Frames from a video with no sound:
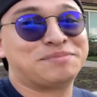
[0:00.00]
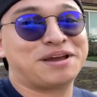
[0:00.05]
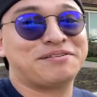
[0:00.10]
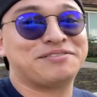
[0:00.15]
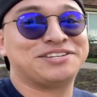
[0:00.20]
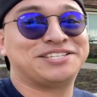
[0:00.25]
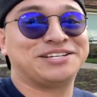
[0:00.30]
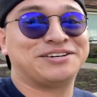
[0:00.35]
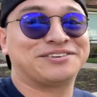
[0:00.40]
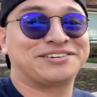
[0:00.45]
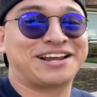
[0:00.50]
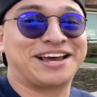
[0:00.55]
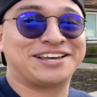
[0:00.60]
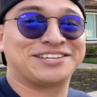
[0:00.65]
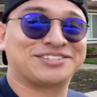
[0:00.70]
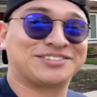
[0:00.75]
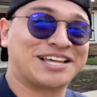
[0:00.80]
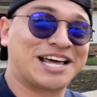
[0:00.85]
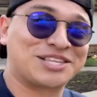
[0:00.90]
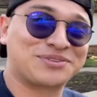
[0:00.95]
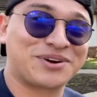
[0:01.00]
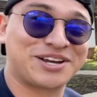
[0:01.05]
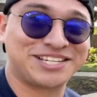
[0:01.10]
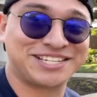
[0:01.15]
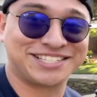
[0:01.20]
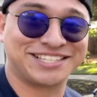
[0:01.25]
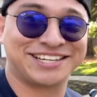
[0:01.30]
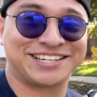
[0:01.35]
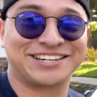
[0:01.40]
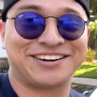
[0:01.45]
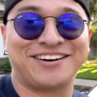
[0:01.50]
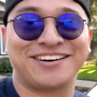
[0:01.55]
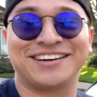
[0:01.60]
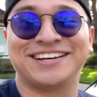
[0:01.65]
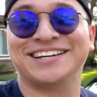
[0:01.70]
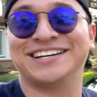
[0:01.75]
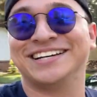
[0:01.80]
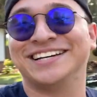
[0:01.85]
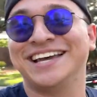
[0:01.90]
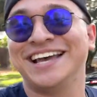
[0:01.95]
every single night. So that's why she's looking all
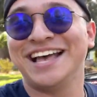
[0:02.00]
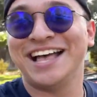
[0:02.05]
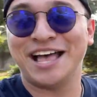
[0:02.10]
good.